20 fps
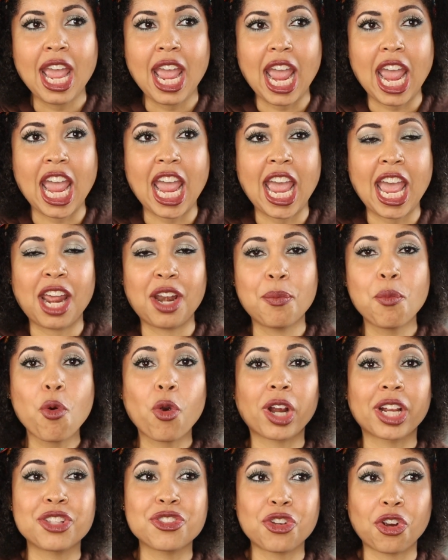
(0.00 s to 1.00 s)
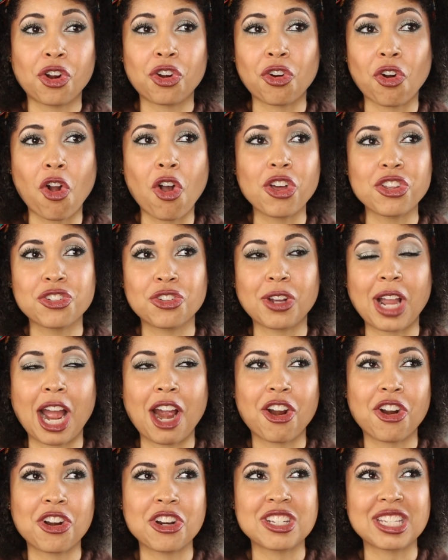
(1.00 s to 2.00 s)
And Morgan Turner also got
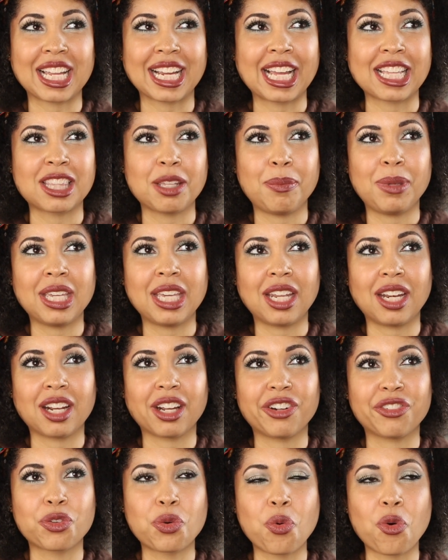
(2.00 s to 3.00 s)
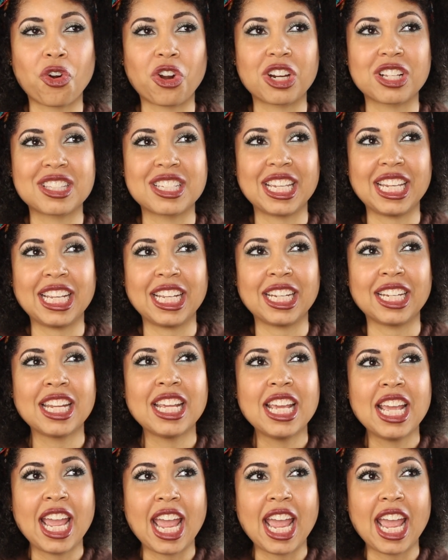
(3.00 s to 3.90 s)
hers like at the beginning of quarantine.